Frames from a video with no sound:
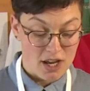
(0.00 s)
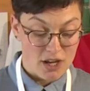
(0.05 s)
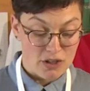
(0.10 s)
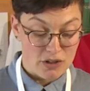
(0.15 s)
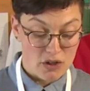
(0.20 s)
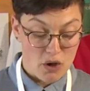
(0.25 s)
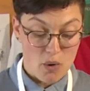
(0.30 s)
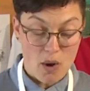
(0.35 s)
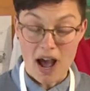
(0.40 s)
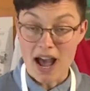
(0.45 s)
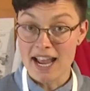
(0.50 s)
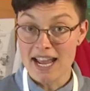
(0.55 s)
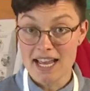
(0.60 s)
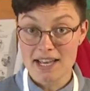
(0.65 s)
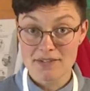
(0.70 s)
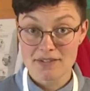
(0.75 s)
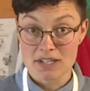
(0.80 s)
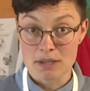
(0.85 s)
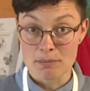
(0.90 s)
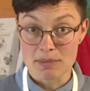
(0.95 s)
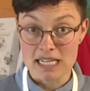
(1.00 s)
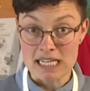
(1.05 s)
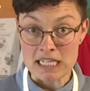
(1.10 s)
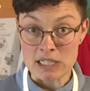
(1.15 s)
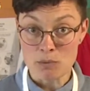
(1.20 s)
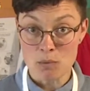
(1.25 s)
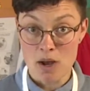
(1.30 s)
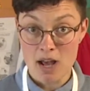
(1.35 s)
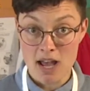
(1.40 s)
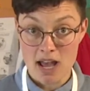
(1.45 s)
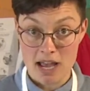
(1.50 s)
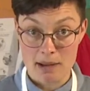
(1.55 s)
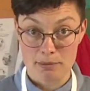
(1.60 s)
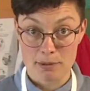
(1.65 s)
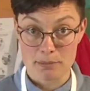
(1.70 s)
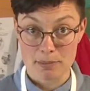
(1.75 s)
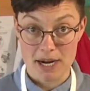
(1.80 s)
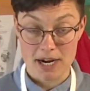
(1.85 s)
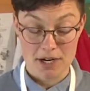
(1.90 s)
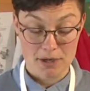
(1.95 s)
So I have some quinoa I
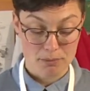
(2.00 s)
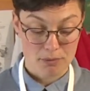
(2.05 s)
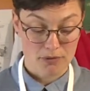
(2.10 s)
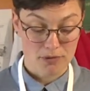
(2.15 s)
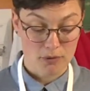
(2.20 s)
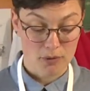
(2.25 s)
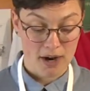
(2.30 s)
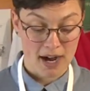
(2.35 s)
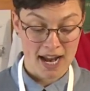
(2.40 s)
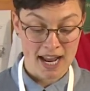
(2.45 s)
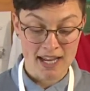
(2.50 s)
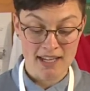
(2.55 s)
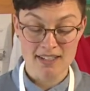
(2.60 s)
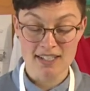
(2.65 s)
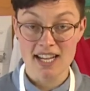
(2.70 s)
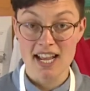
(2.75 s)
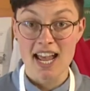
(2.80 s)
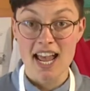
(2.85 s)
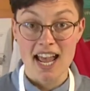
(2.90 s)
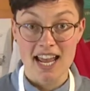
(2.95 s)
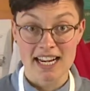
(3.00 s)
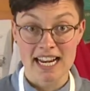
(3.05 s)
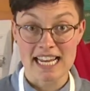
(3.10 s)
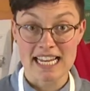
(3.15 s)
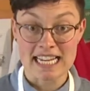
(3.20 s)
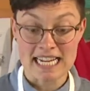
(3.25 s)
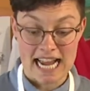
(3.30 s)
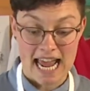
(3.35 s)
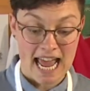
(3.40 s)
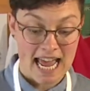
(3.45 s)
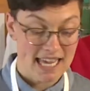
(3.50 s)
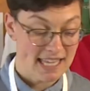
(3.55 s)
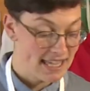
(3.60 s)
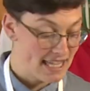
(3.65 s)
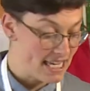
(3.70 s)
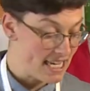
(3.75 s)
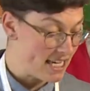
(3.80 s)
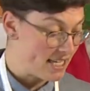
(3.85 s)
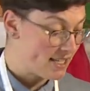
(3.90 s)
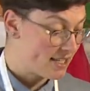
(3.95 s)
prepared beforehand, and I can add
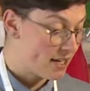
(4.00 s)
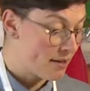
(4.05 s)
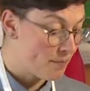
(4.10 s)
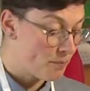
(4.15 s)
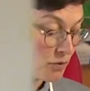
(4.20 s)
these.